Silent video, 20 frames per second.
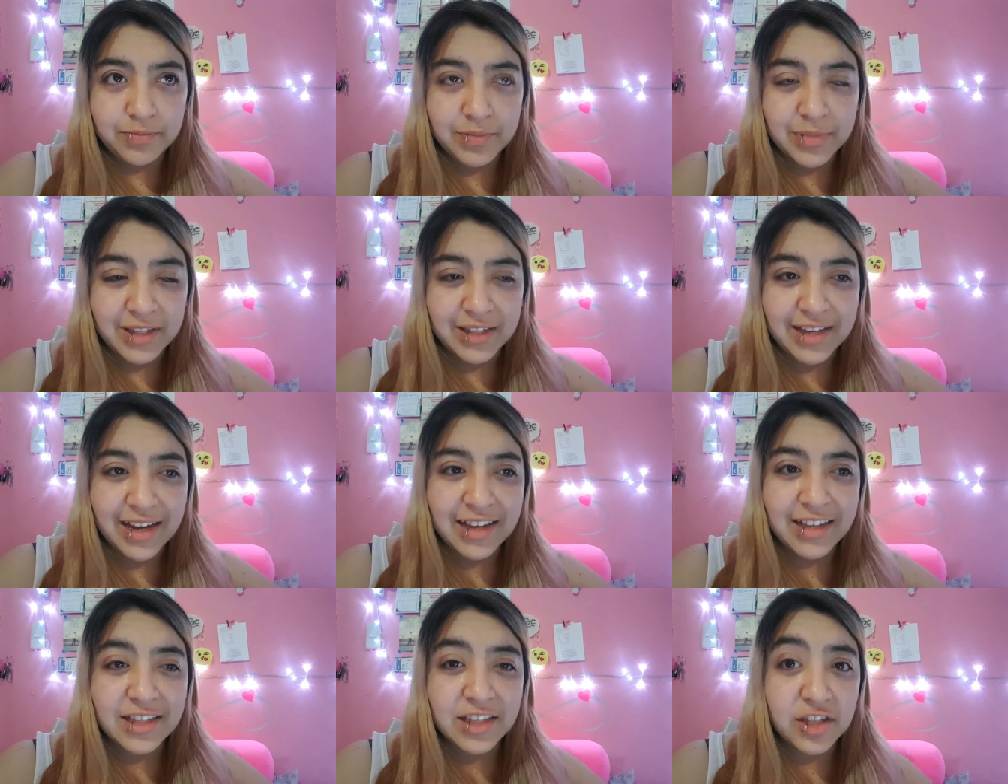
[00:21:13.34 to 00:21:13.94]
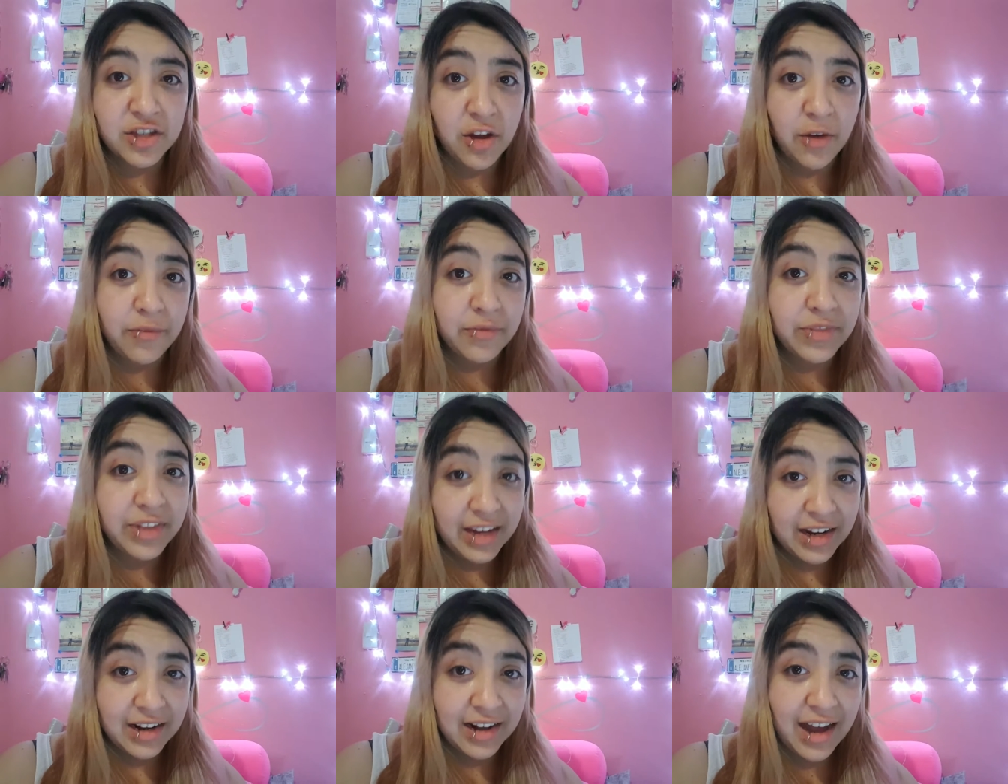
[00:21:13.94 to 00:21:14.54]
saying
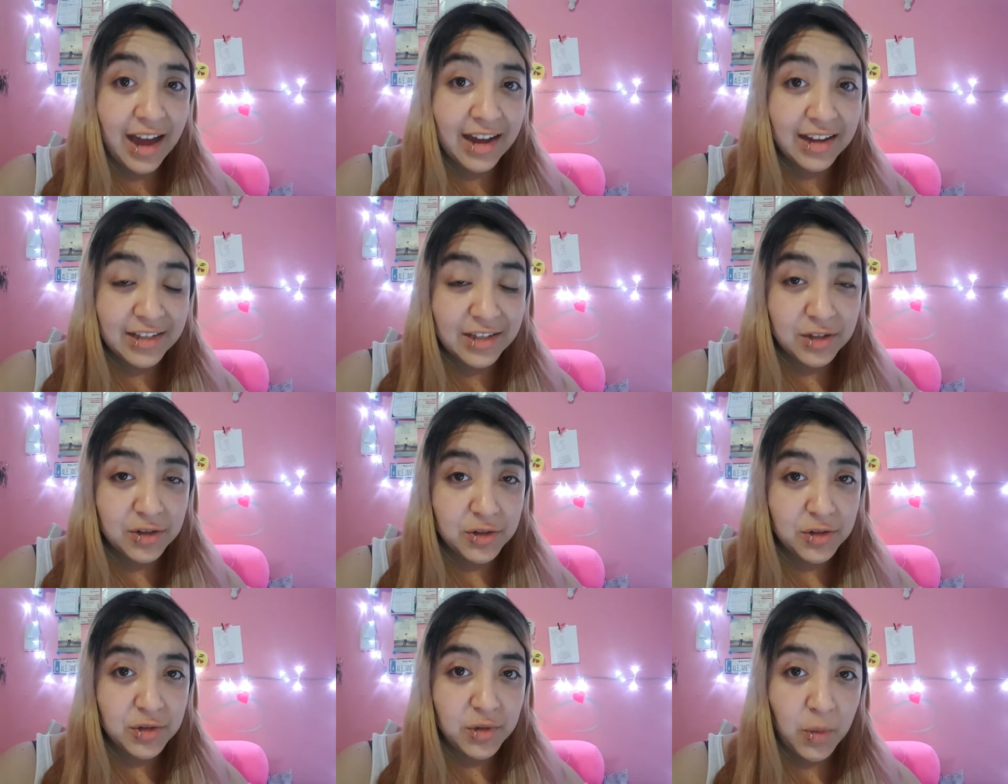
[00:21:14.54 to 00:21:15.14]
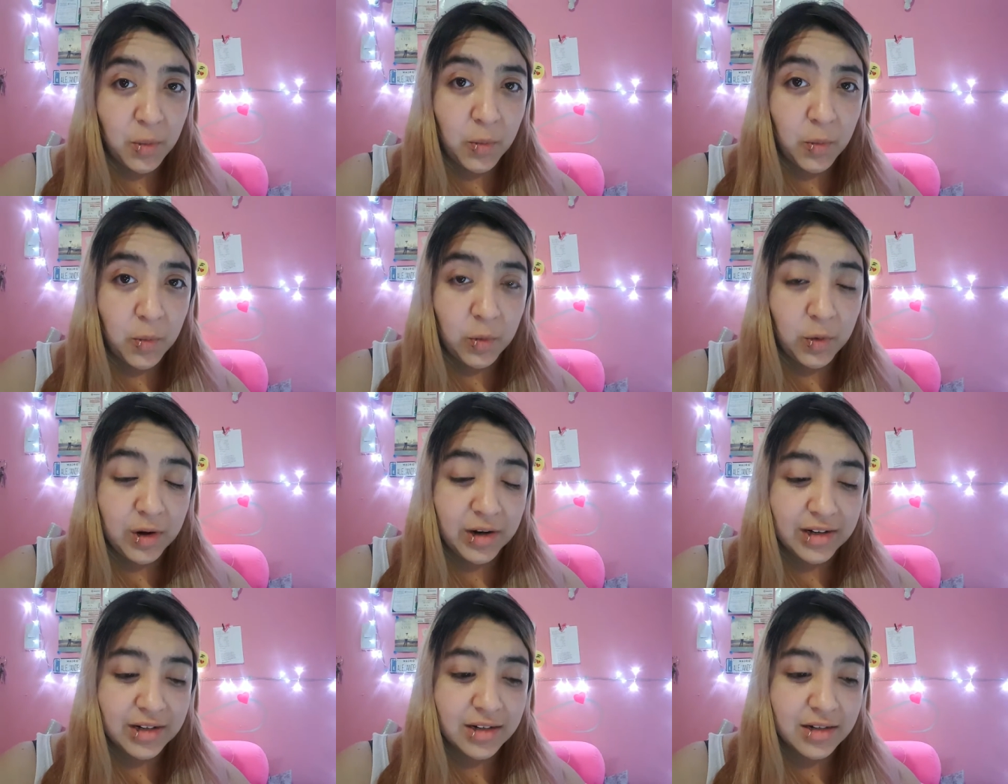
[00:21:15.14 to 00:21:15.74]
something nice to
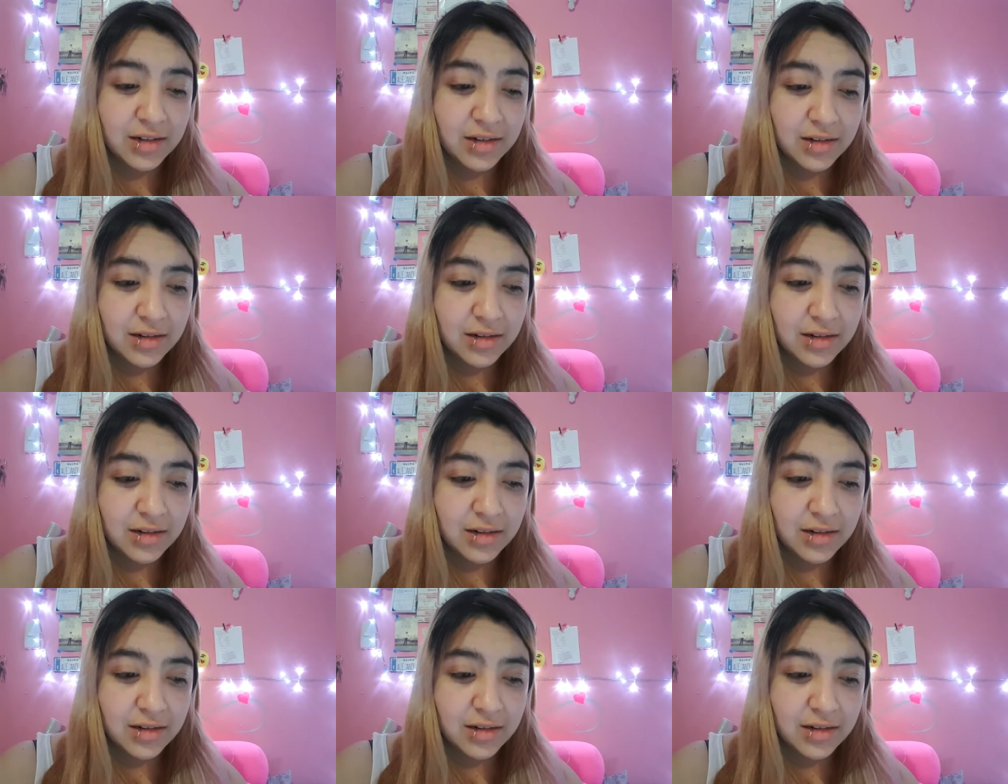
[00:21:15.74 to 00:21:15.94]
someone